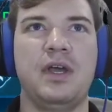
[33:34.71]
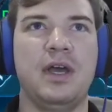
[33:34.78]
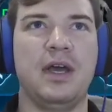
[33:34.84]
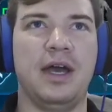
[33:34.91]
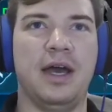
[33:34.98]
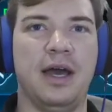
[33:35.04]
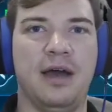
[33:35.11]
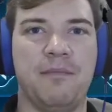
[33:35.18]

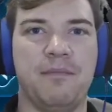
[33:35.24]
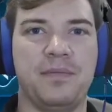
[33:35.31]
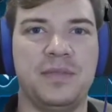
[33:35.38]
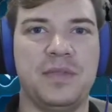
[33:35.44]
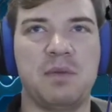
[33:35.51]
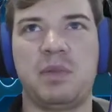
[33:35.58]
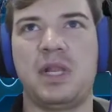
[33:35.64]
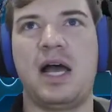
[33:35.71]
The
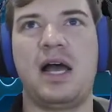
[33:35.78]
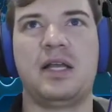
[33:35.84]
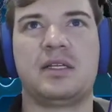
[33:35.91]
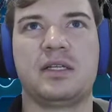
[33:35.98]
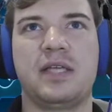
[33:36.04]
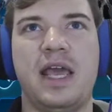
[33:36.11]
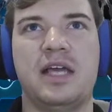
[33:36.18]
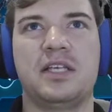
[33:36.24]
plot
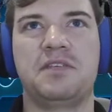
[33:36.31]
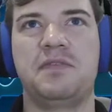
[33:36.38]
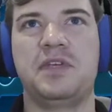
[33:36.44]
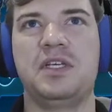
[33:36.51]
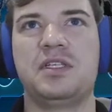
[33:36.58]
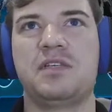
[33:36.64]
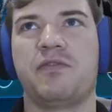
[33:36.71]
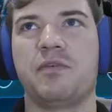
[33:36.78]
gas
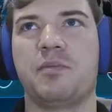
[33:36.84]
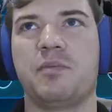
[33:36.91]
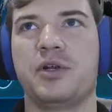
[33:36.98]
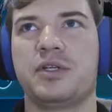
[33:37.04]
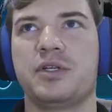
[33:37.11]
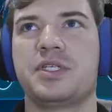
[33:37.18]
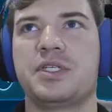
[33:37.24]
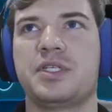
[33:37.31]
fees for
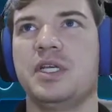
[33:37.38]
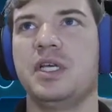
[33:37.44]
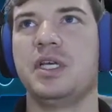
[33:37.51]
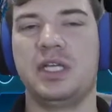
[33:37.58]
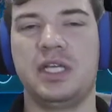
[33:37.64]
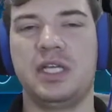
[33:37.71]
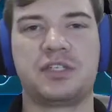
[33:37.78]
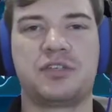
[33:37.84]
purchase,
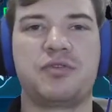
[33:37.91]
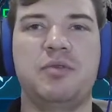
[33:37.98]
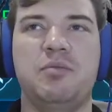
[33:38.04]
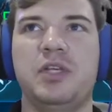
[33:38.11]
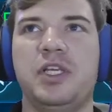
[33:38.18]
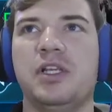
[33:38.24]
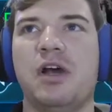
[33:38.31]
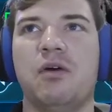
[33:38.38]
extremely
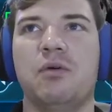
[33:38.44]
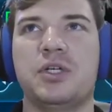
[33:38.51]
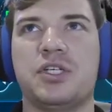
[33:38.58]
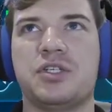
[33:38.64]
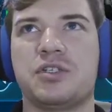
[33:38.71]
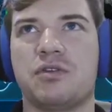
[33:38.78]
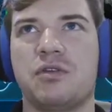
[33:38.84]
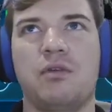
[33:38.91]
low, which
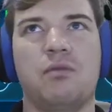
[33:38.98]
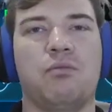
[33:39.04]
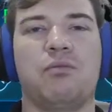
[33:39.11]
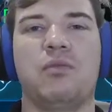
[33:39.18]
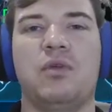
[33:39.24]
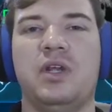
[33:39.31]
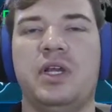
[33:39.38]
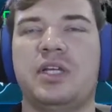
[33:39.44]
is
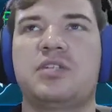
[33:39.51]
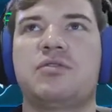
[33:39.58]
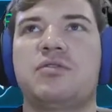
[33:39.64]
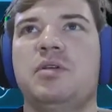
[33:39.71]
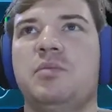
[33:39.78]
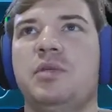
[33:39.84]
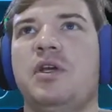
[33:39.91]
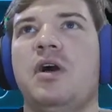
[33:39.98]

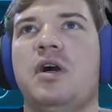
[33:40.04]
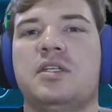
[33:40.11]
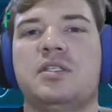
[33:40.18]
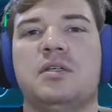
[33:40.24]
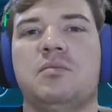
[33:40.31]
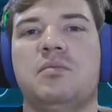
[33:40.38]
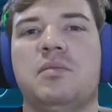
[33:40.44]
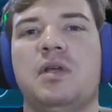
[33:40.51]
extremely
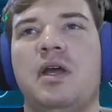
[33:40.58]
awesome.